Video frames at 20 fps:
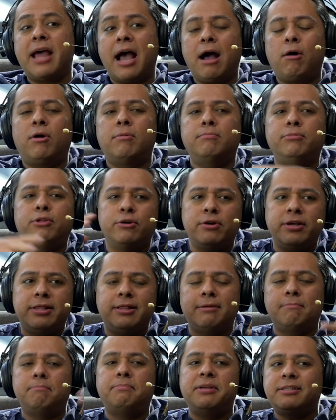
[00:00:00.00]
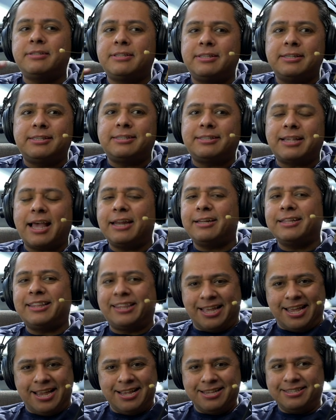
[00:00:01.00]
now, I'm doing the business side of
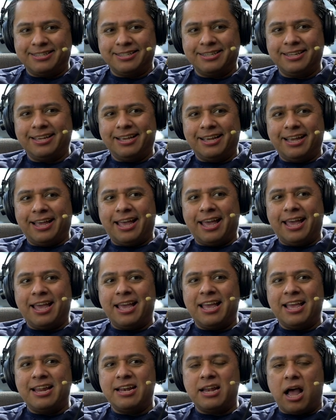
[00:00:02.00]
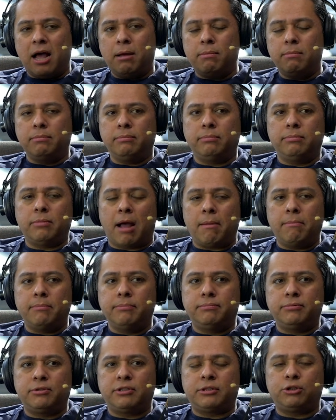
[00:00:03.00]
things, and I'm
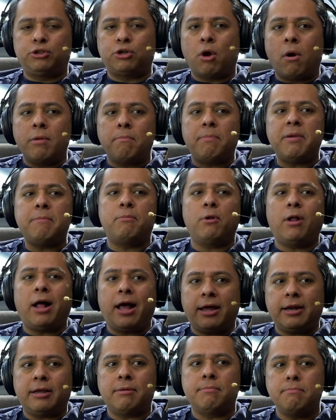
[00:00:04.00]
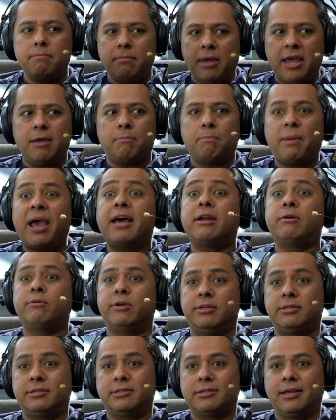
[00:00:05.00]
I'm showing people how to make
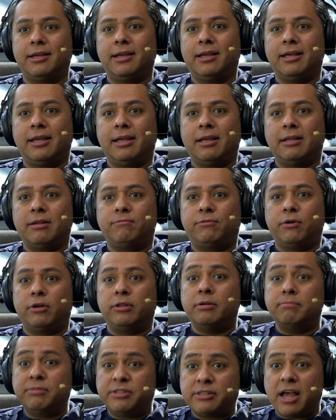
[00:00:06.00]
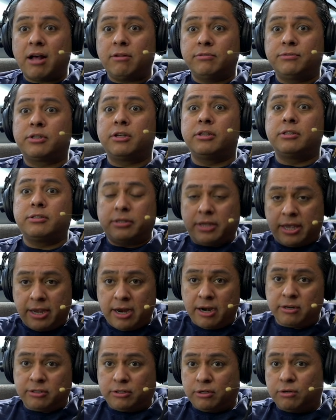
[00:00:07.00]
batteries for yeah. themselves because
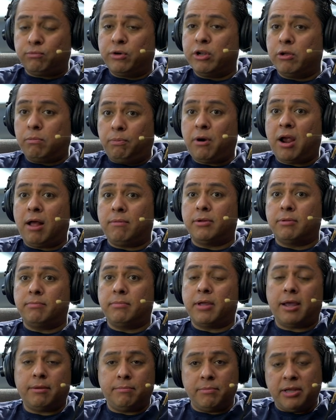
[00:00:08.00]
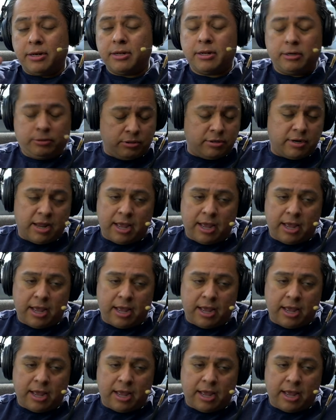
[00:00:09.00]
here's a real problem. I mean, there's